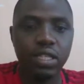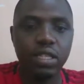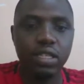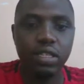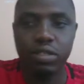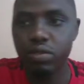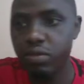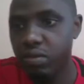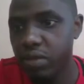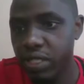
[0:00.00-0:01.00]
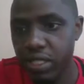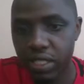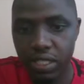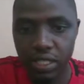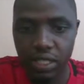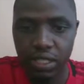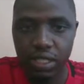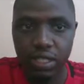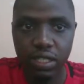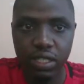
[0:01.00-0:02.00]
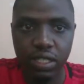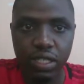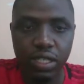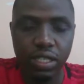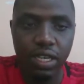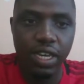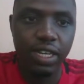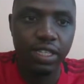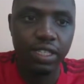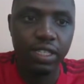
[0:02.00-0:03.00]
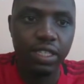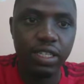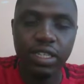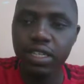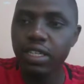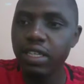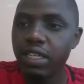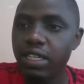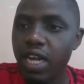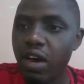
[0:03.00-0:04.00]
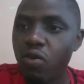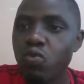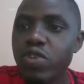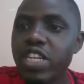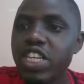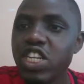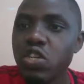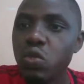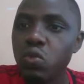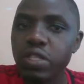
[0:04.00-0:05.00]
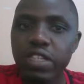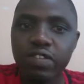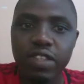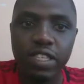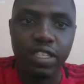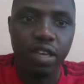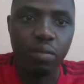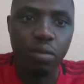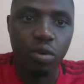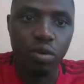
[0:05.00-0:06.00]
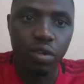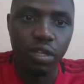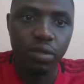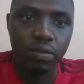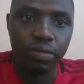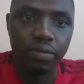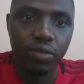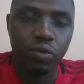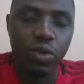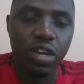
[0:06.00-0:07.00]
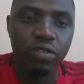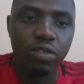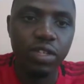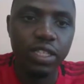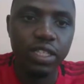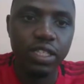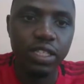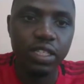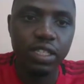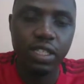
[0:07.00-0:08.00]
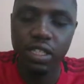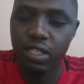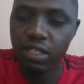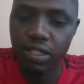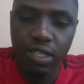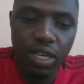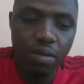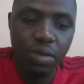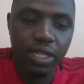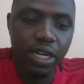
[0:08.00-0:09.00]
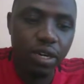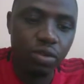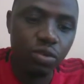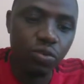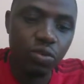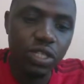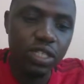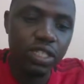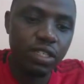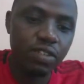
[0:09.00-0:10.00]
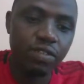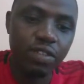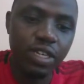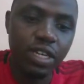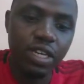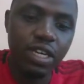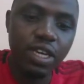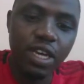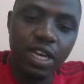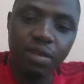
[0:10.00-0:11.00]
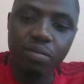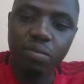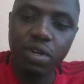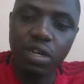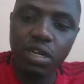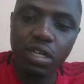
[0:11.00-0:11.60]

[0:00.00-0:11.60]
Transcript: they should be standardized. And now we need to save this employee. We have collected his details, but how do we save employees?